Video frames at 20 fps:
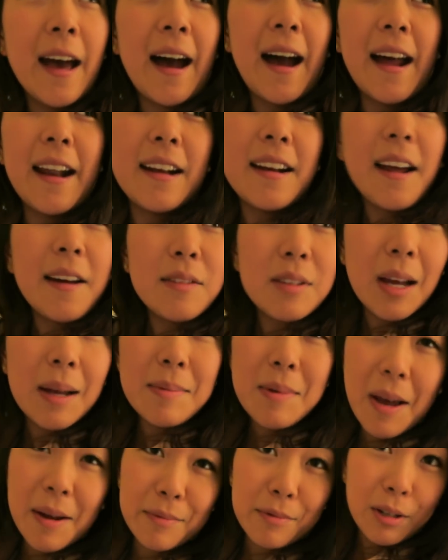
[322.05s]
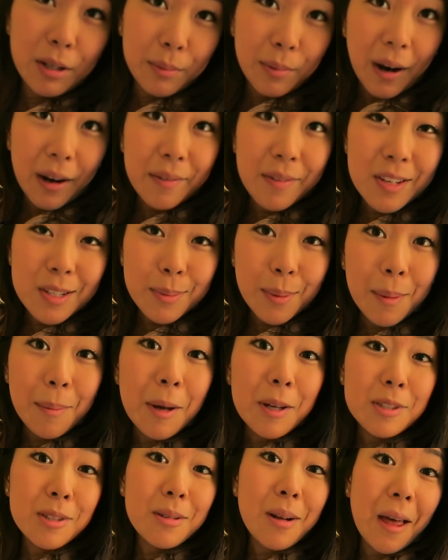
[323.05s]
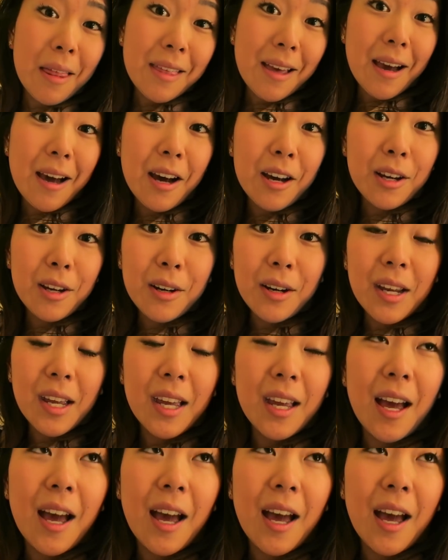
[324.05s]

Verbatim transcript: I didn't have time to have real breakfast, but I'm also not that hungry.